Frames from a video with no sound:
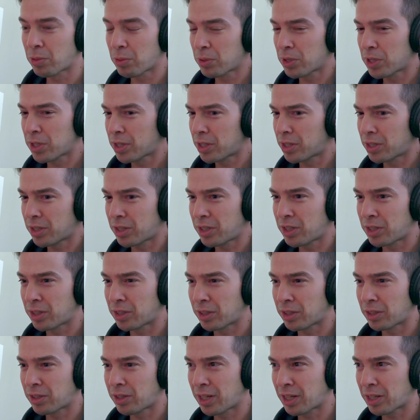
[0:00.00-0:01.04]
We were done
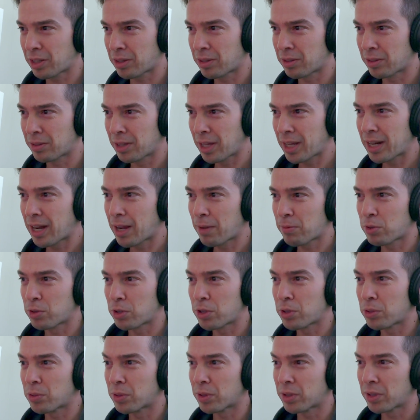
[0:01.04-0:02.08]
in like the late
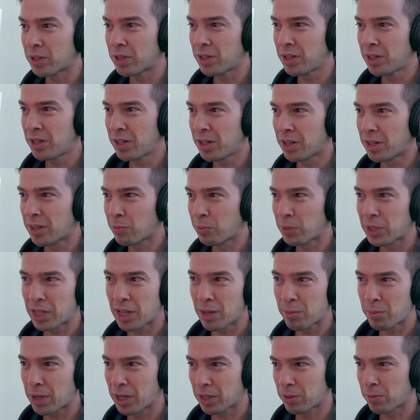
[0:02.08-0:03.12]
afternoon, and then we
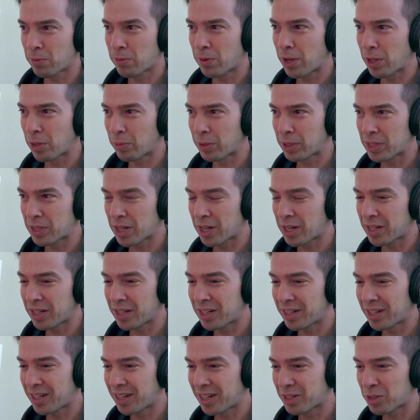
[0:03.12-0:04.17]
came back the following
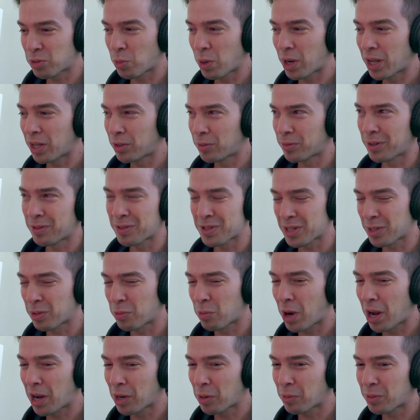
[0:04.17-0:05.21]
day at 12. I was like,
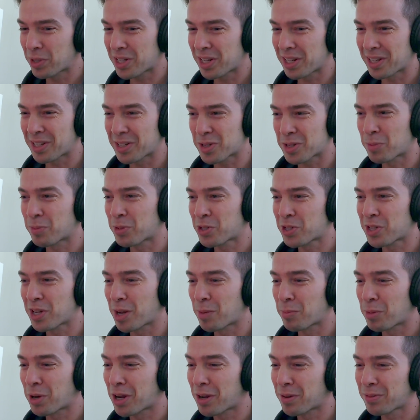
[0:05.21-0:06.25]
why are we taking so much
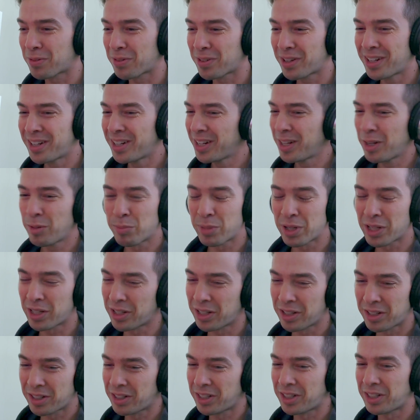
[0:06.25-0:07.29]
time off? But
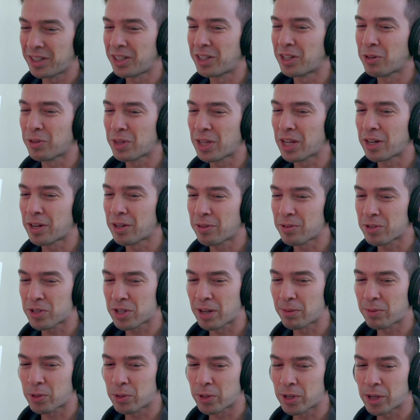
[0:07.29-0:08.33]
they had other
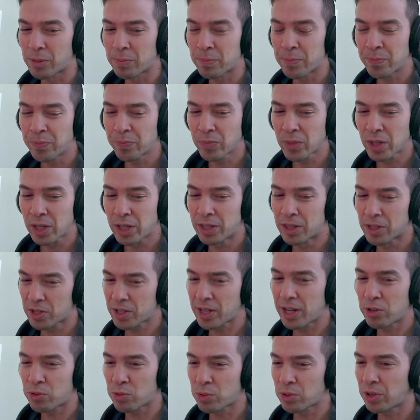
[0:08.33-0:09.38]
stuff going on in the
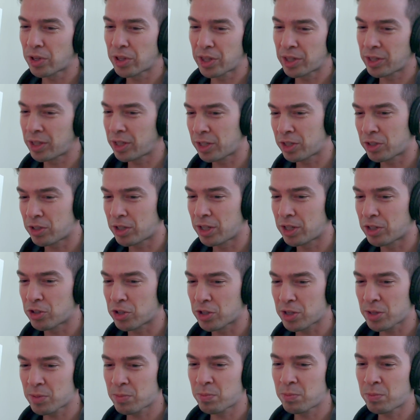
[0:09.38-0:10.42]
schedule, and it
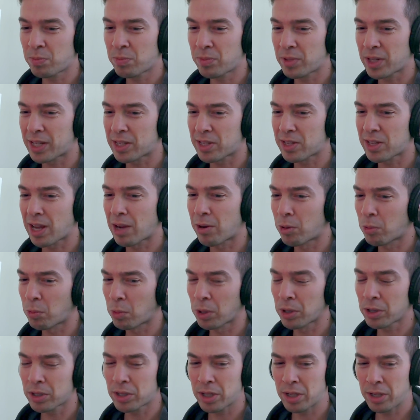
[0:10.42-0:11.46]
just, that's how it
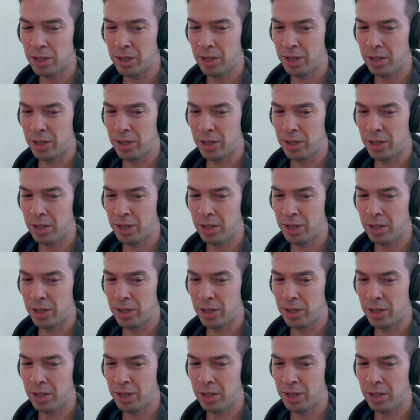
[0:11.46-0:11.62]
worked.